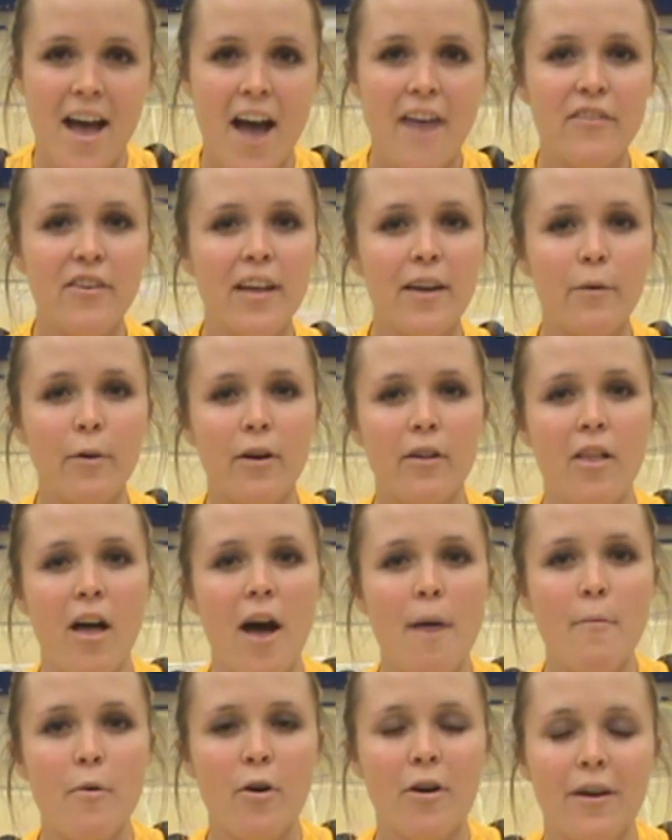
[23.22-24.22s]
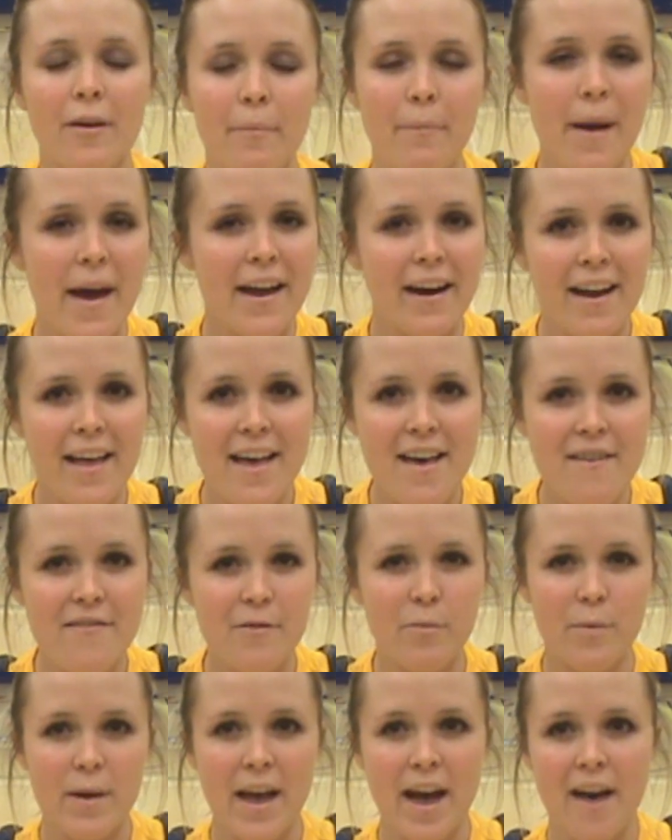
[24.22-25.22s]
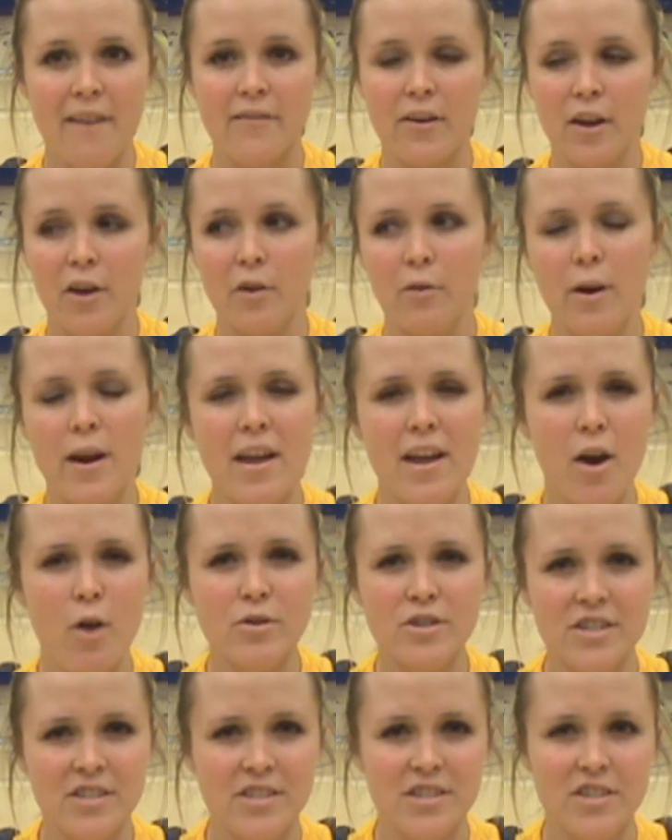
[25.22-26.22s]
I feel like we're a lot more competitive, and we have great coaches